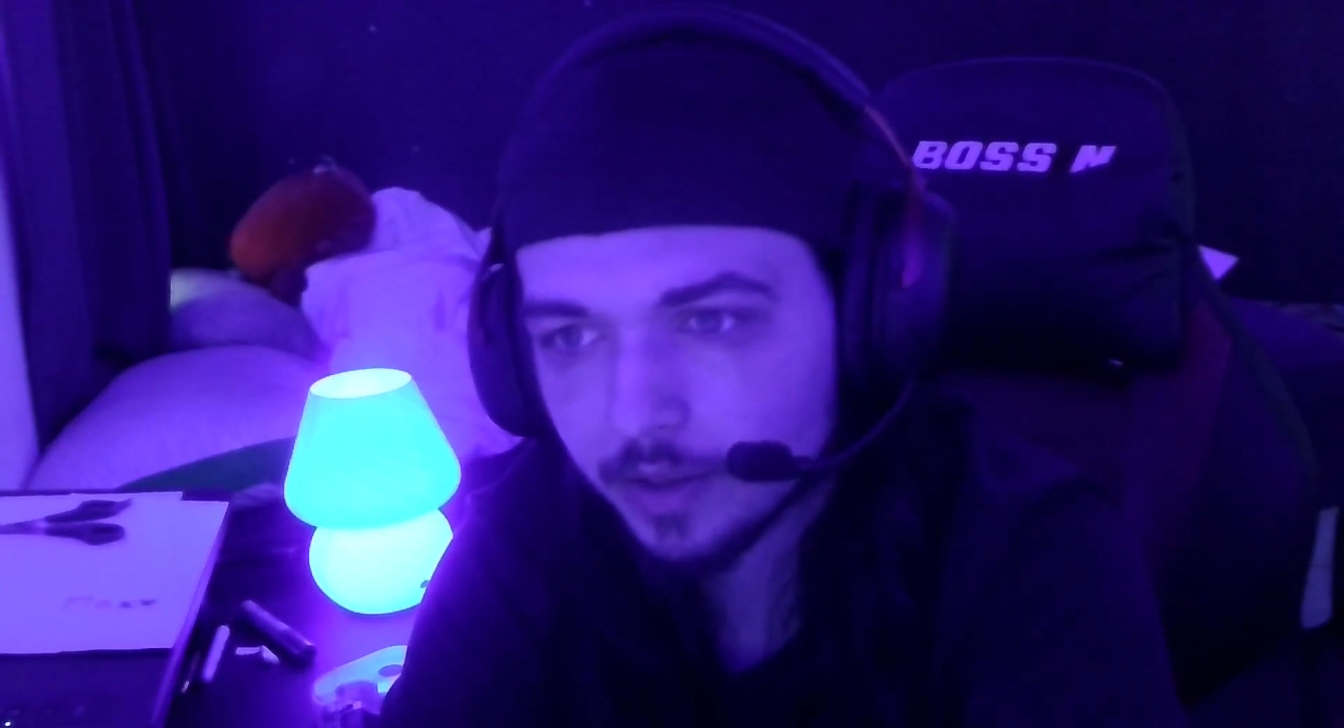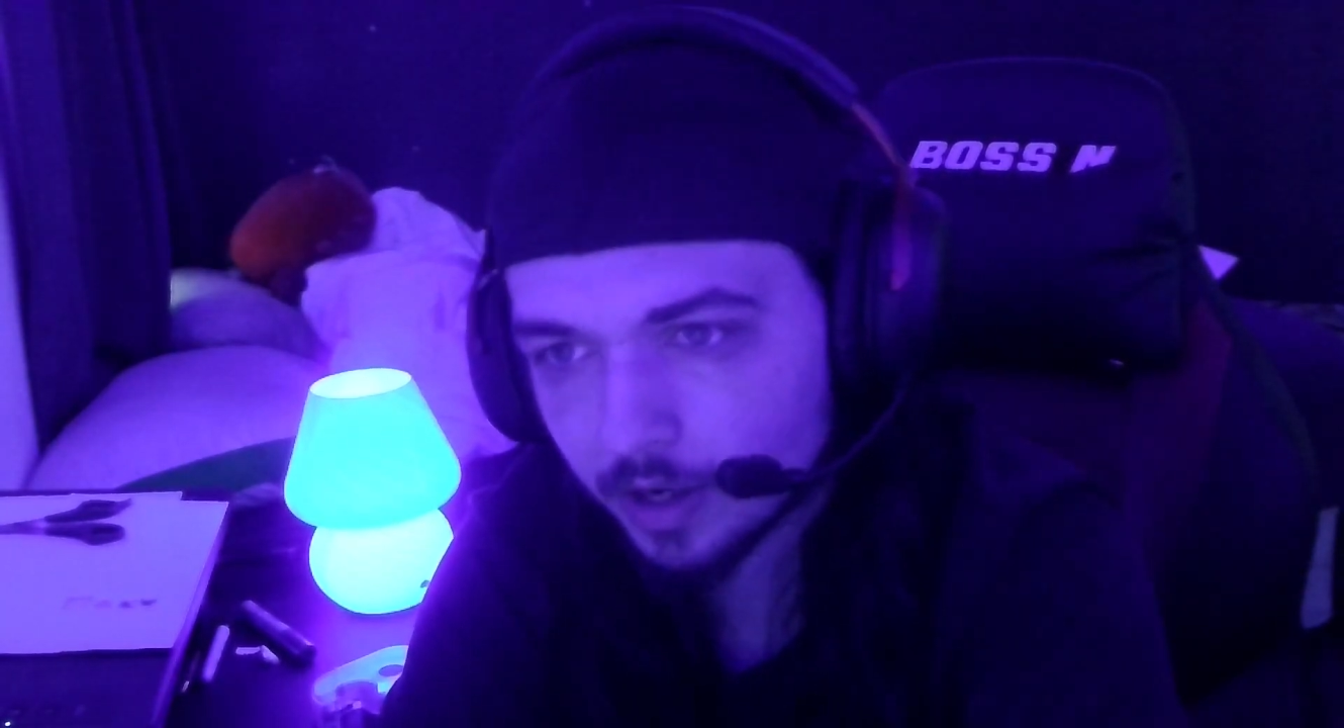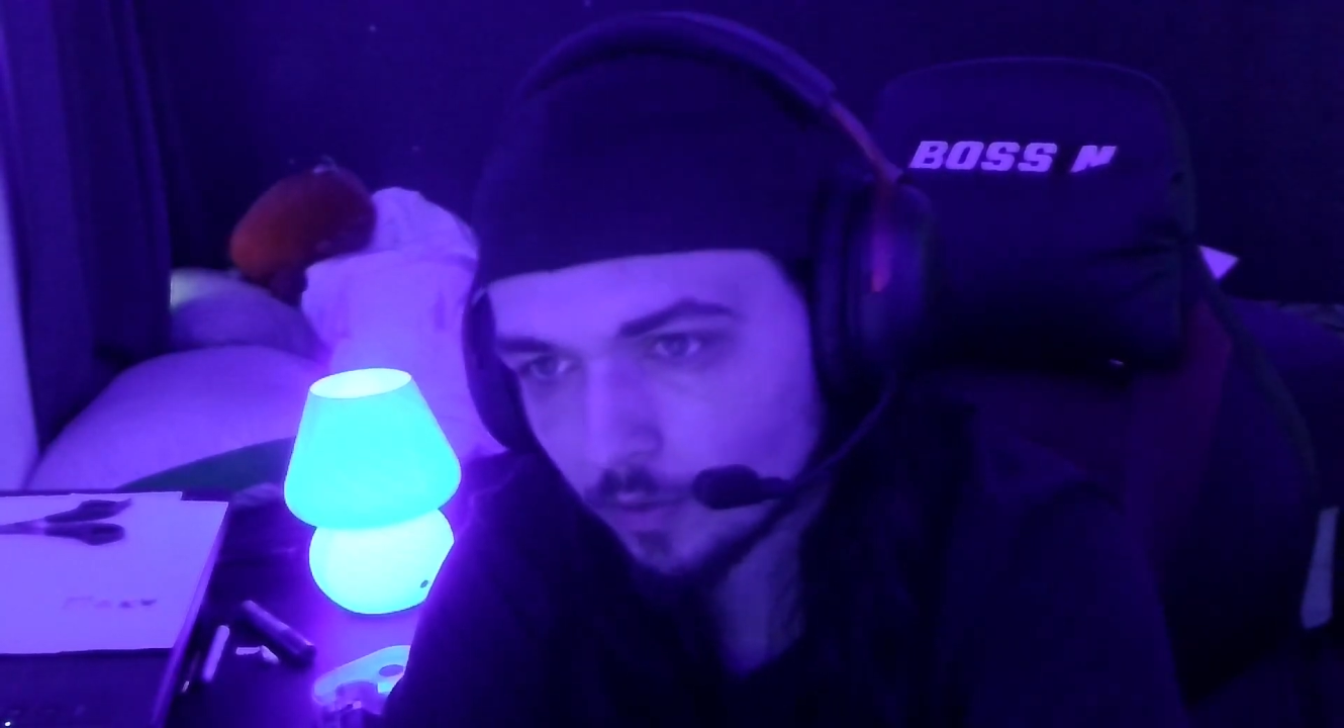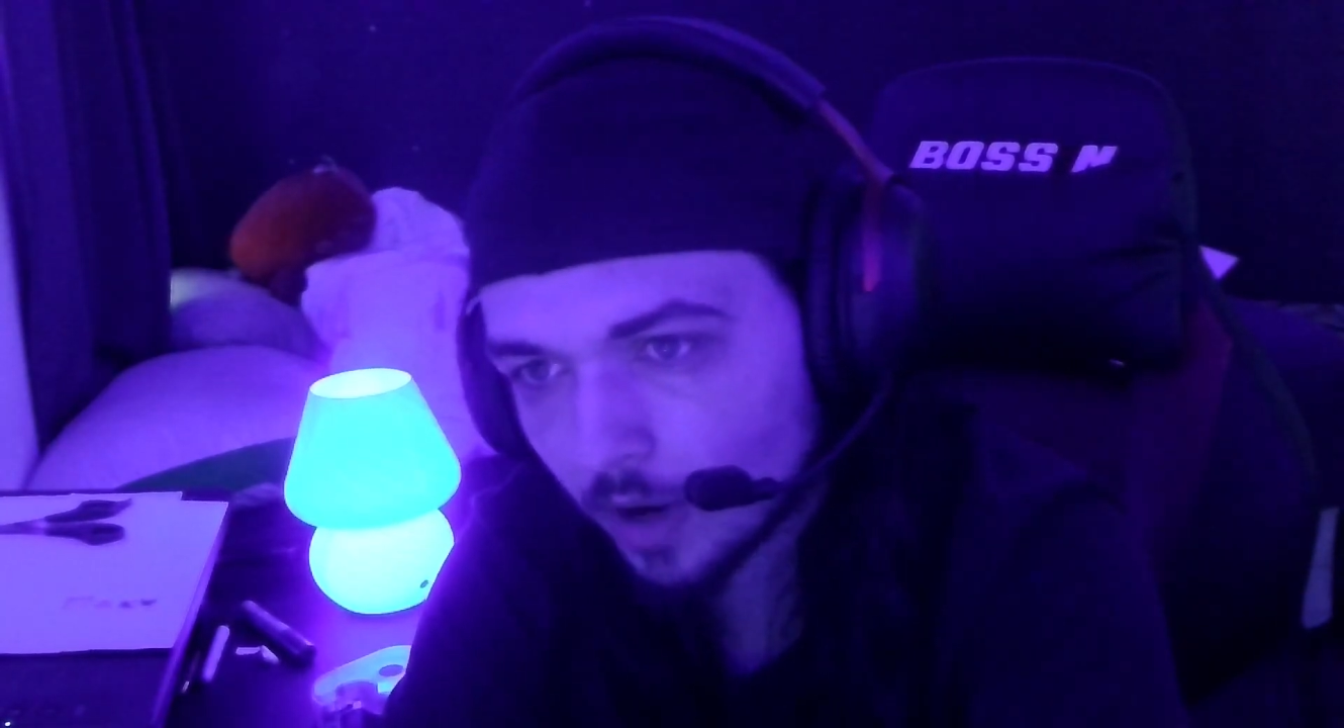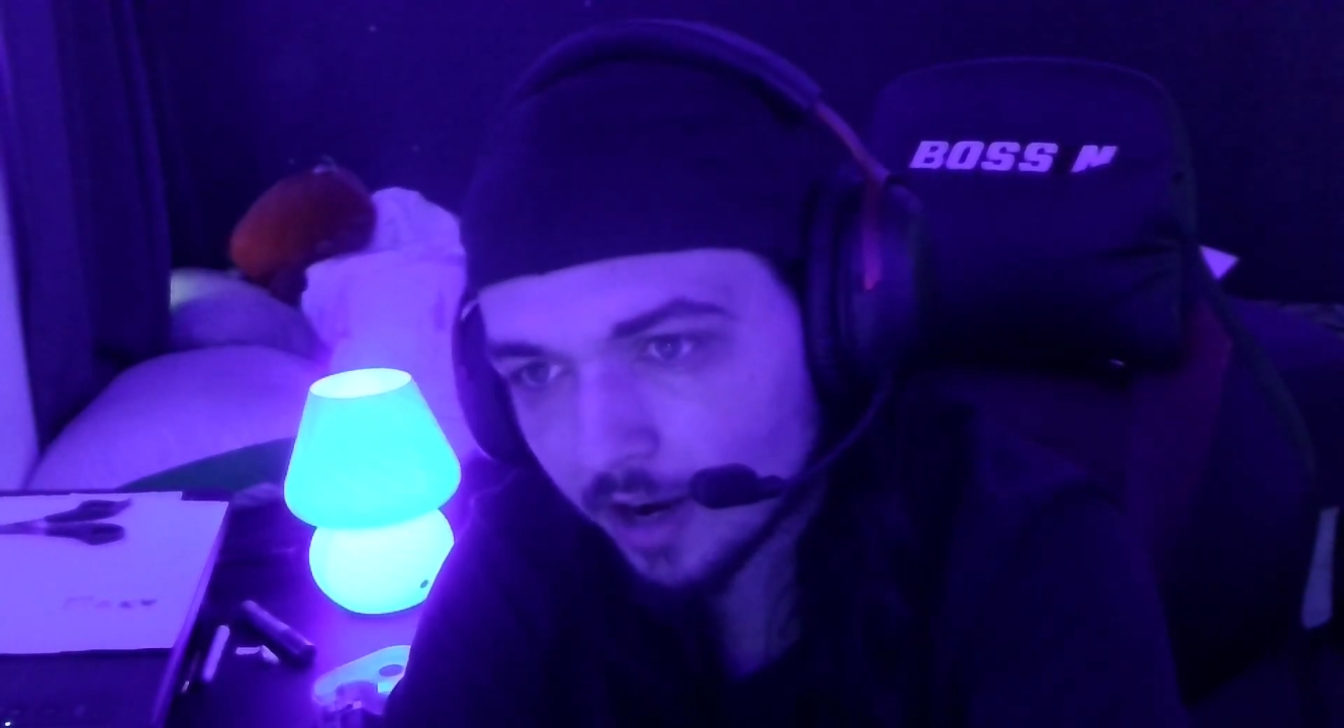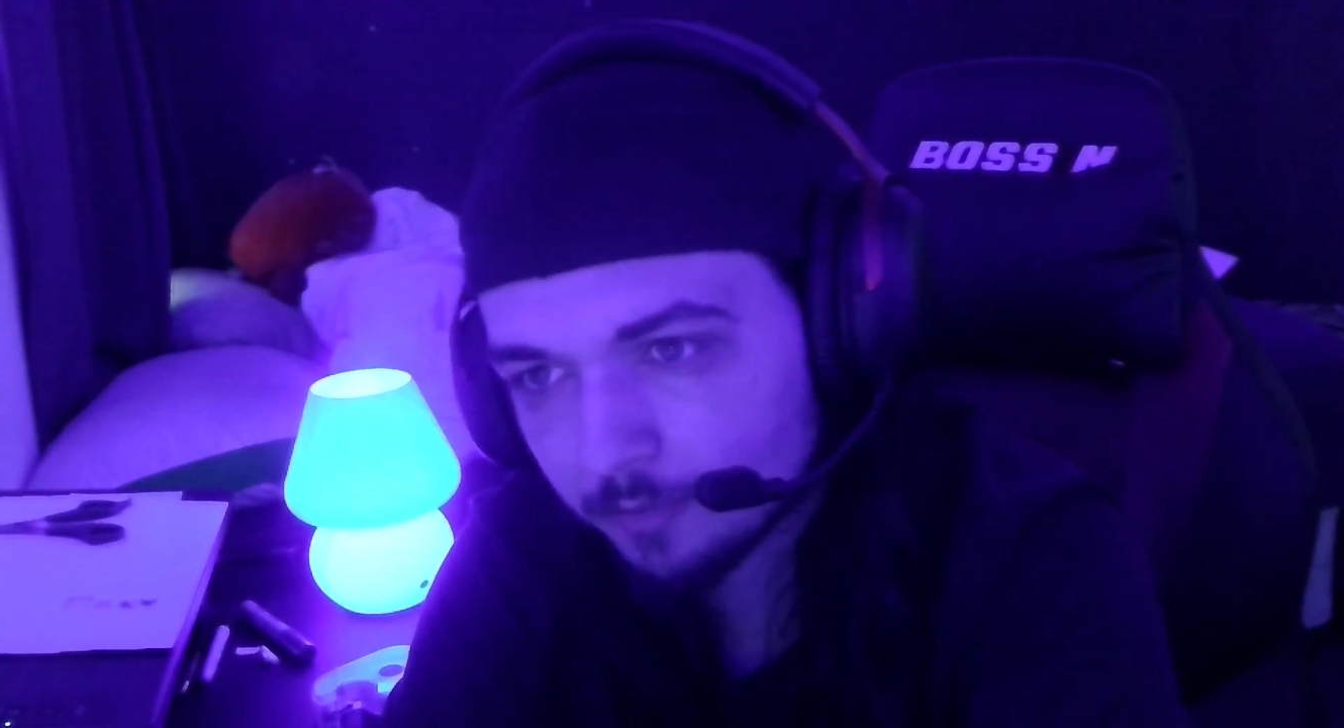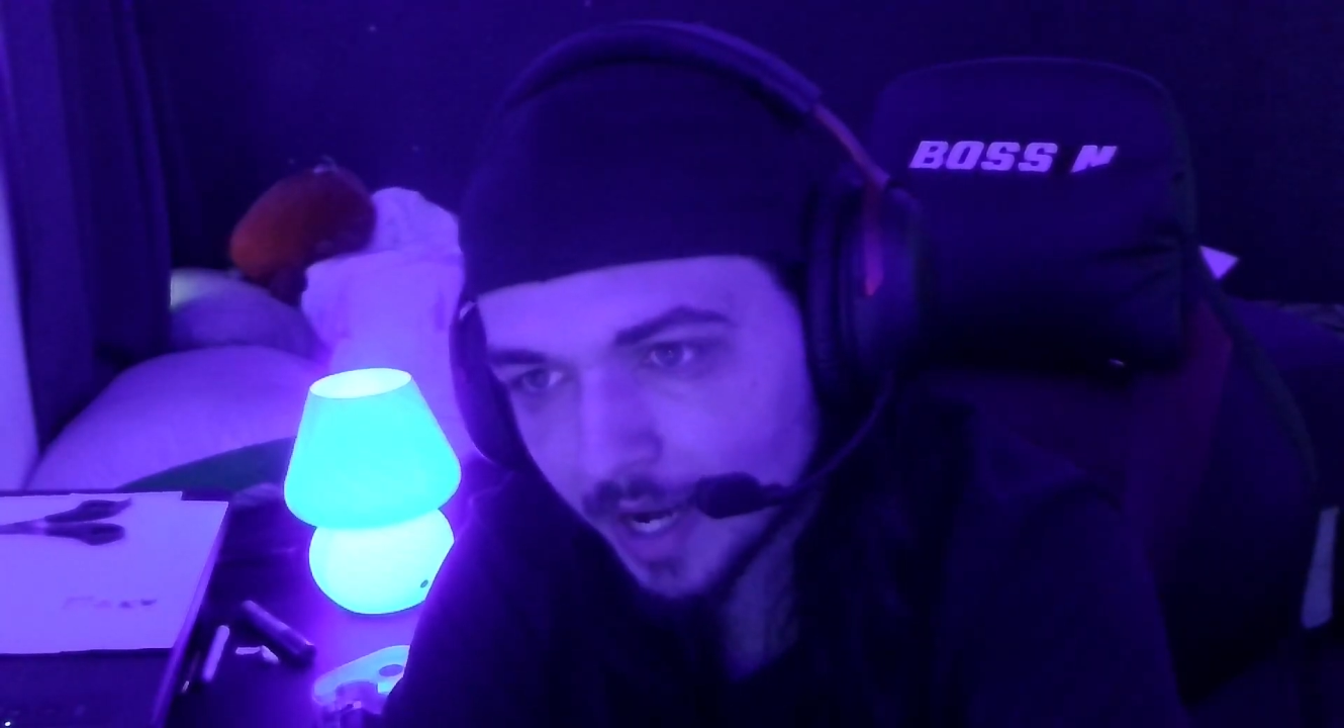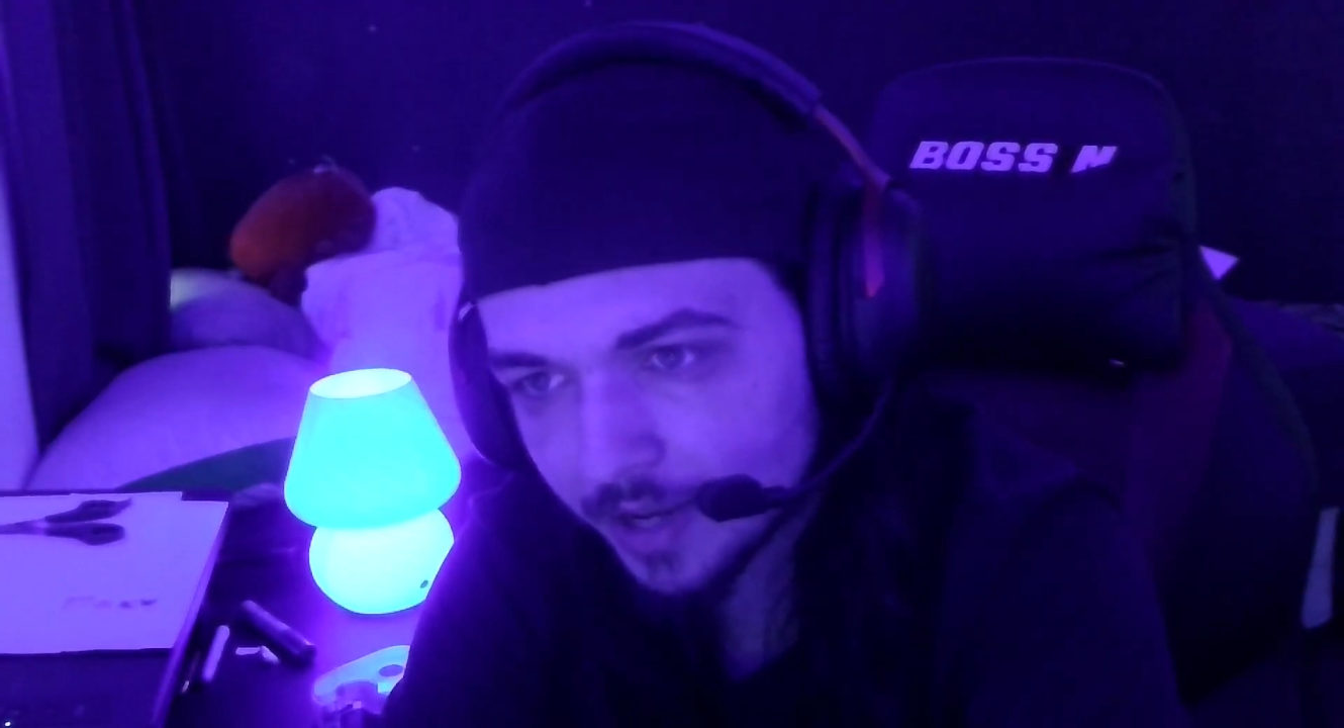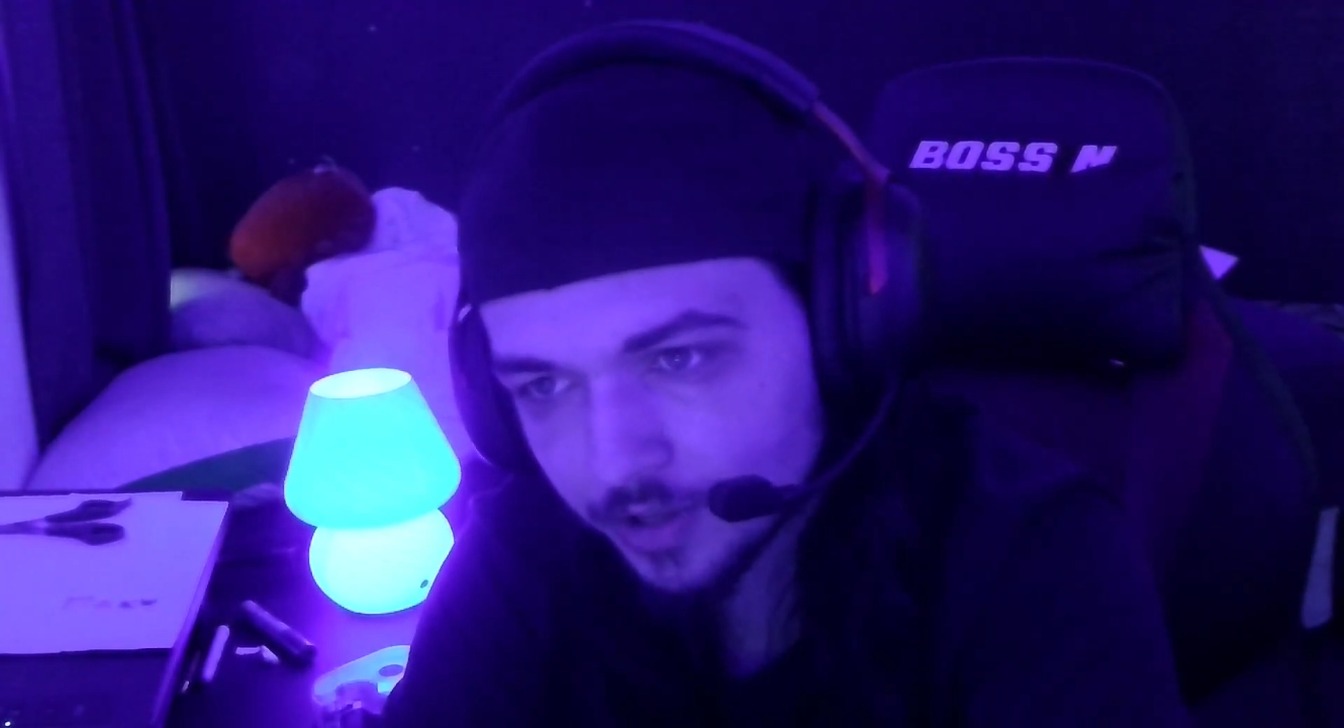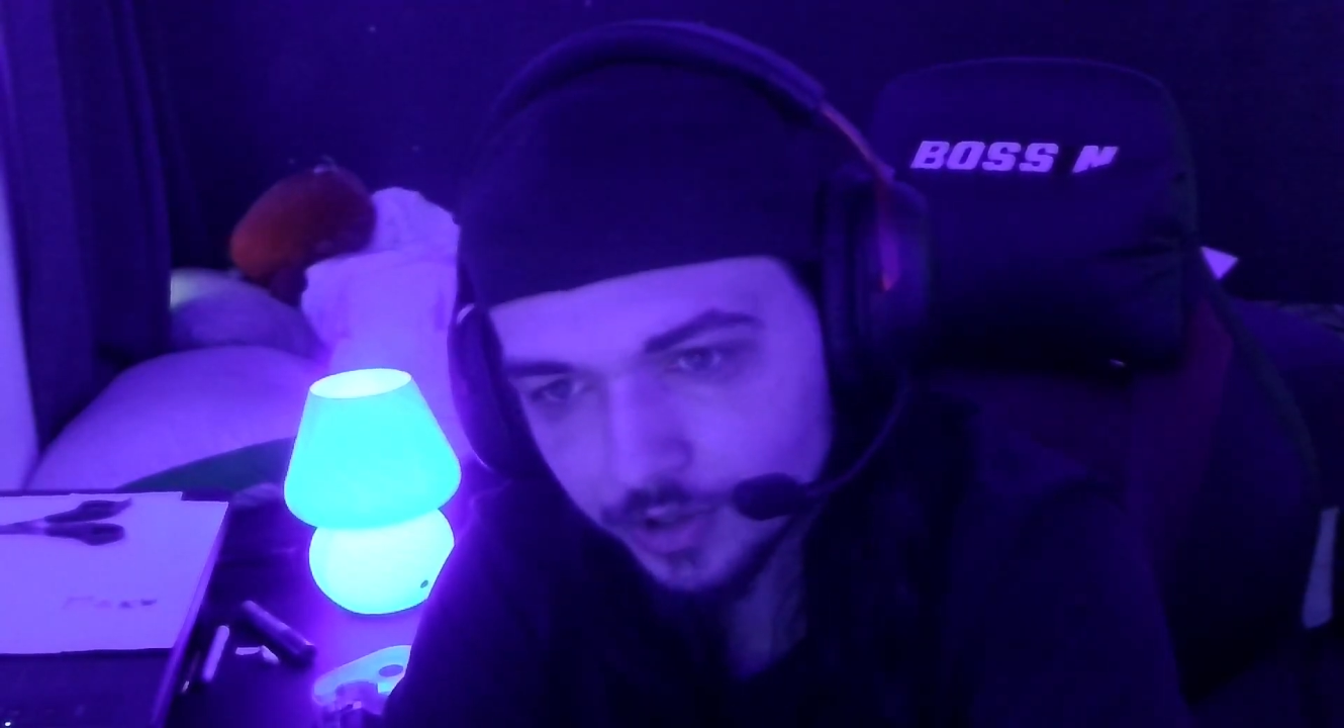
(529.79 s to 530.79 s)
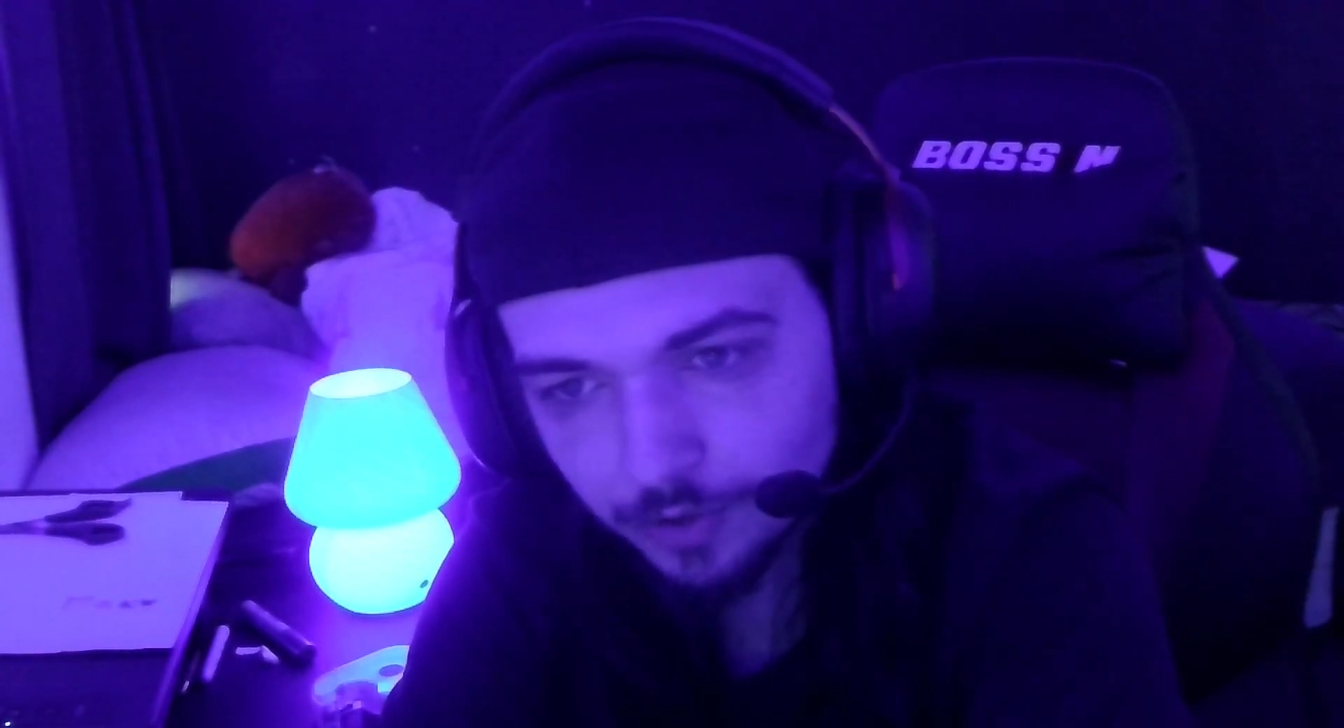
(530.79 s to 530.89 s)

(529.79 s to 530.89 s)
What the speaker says: like a rite of passage.